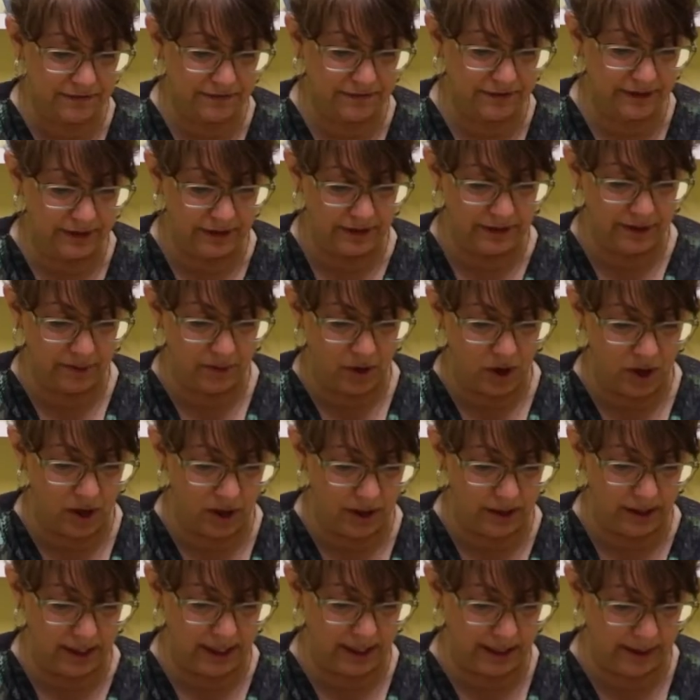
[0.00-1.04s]
fill them
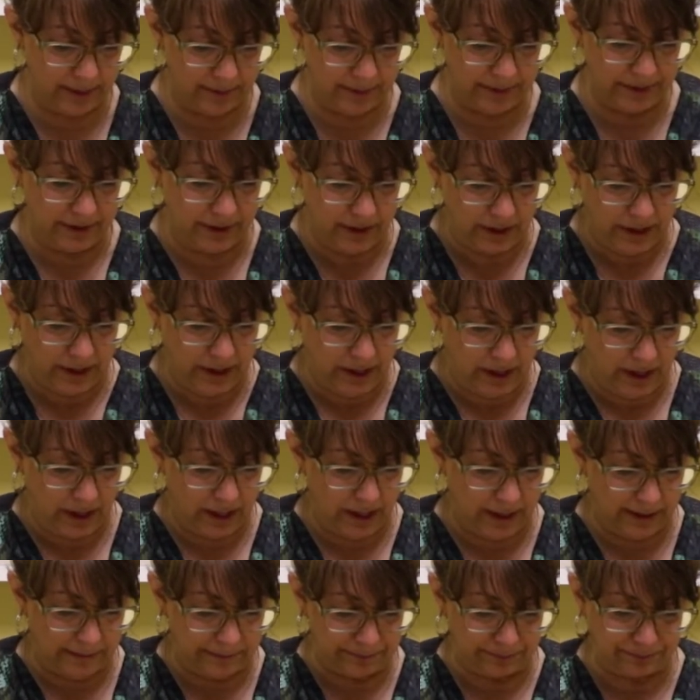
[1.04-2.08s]
all up
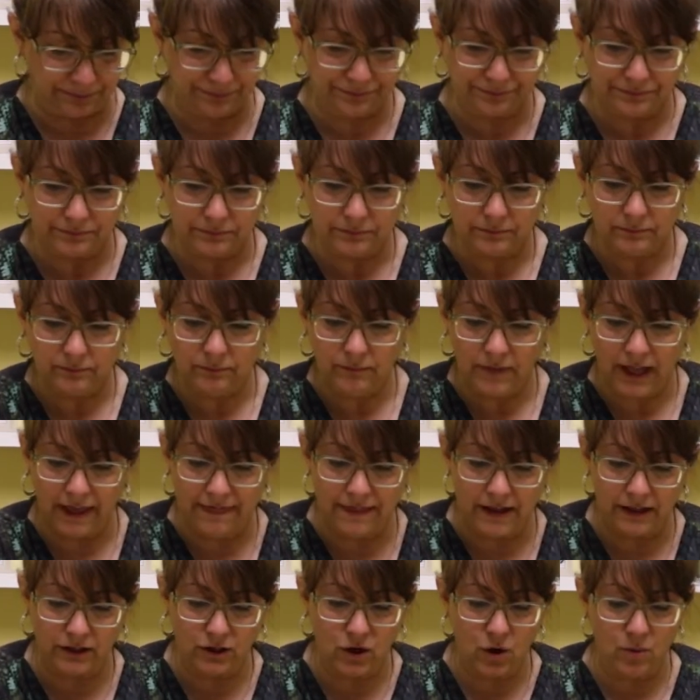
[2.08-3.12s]
and
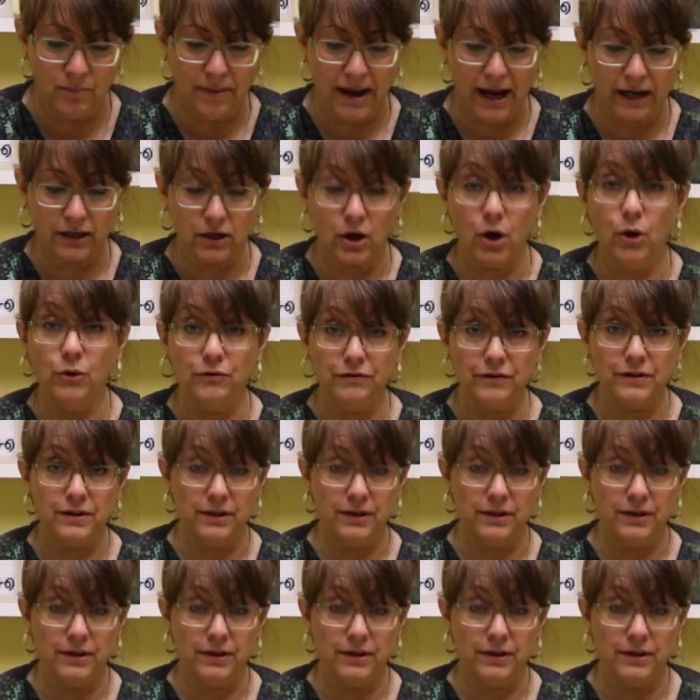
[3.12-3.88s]
then go back over